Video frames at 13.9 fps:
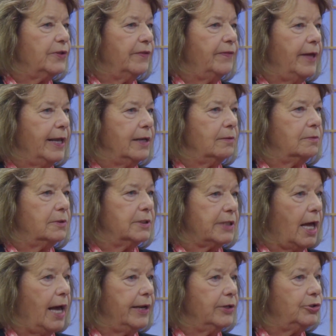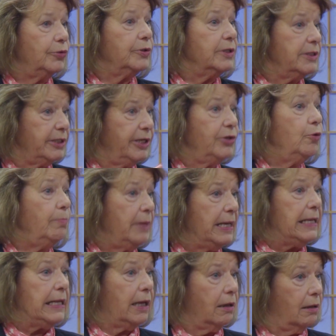that they decided to continue
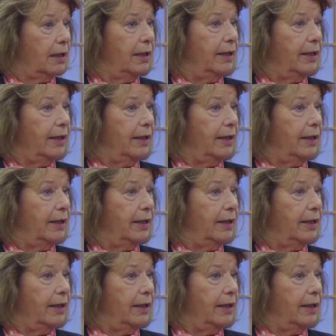meeting